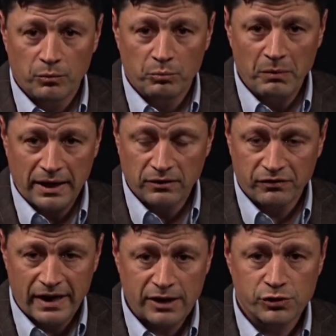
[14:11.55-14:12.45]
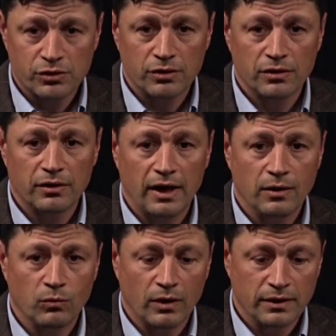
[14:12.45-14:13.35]
manufacturer
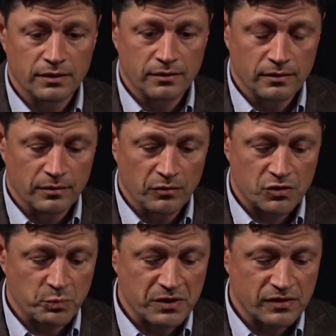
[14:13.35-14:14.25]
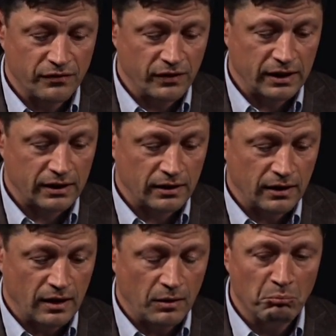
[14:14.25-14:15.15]
and one specific
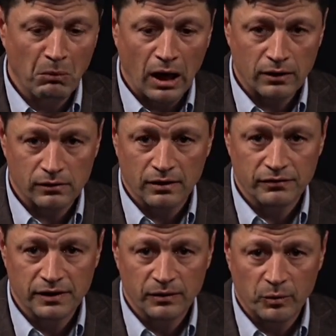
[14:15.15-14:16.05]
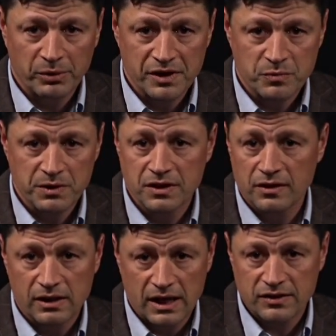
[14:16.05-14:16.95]
model of knee replacement to
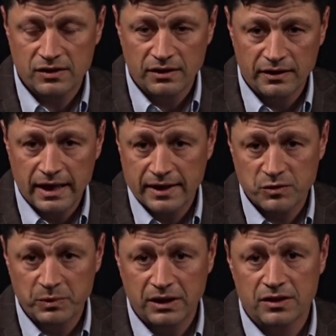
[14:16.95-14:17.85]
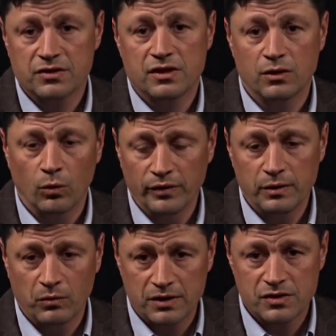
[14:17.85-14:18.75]
the next, because the only
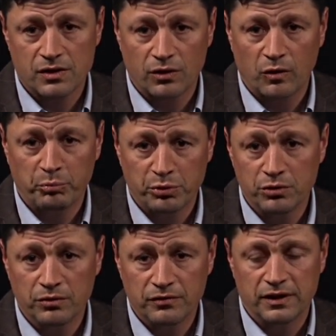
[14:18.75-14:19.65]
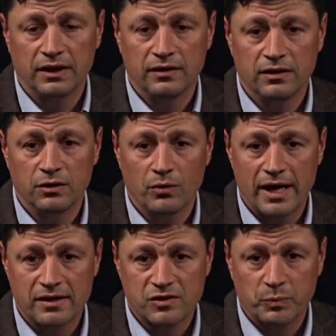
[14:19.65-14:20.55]
ones that are approved in the
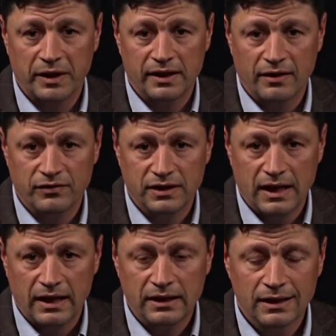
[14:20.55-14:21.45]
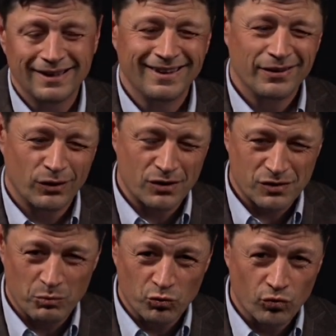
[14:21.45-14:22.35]
US by the FDA, there are
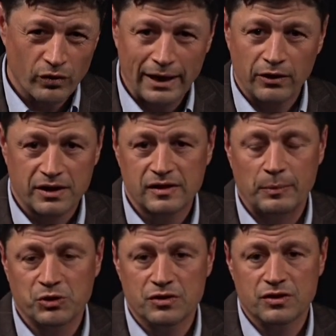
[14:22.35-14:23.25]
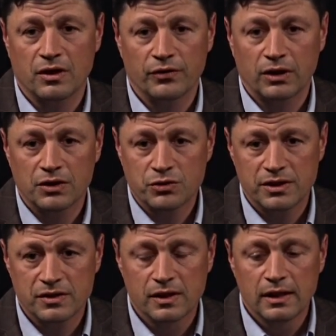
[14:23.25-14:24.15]
some rare exceptions in other
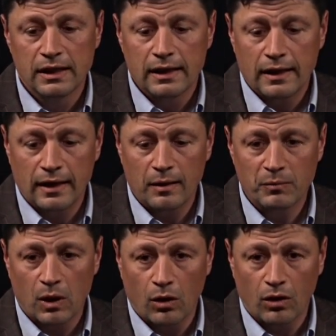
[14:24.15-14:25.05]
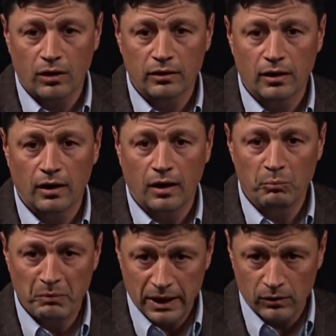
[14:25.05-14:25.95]
countries, are a
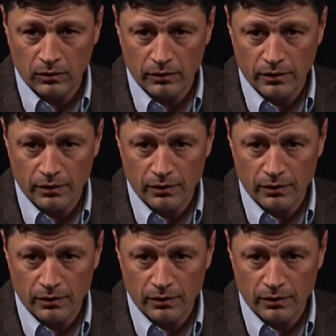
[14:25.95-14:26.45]
metal